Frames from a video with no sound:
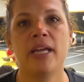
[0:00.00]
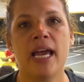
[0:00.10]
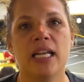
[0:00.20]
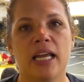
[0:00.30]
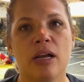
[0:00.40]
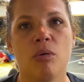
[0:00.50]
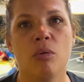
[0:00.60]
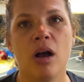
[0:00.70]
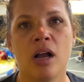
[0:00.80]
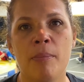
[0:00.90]
we had like
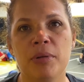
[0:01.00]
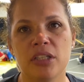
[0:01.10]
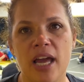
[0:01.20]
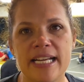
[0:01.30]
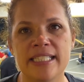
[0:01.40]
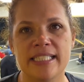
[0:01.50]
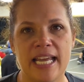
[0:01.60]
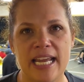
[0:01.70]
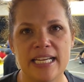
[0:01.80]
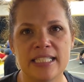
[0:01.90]
a couple nice
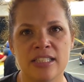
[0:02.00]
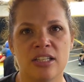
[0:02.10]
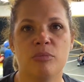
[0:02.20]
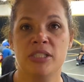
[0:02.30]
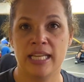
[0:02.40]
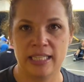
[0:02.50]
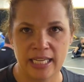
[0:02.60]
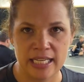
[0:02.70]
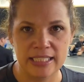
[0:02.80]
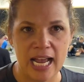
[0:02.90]
days, so we sent the
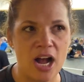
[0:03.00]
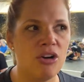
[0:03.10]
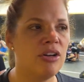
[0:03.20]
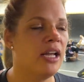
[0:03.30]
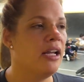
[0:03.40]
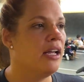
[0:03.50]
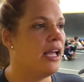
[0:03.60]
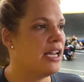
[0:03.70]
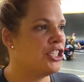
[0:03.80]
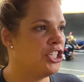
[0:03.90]
kids out,
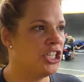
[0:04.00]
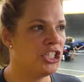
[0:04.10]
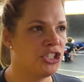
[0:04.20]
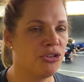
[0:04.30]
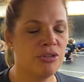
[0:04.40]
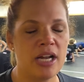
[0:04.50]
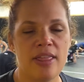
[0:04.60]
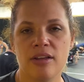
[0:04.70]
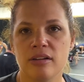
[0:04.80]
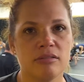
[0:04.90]
and she just drew it
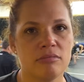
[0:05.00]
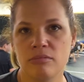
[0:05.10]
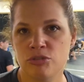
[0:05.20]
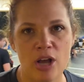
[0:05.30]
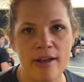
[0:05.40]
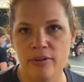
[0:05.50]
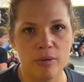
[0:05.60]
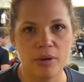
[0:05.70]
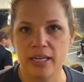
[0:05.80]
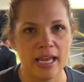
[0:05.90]
on the driveway
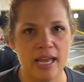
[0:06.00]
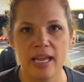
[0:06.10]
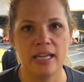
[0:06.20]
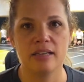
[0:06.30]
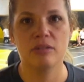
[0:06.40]
one day. And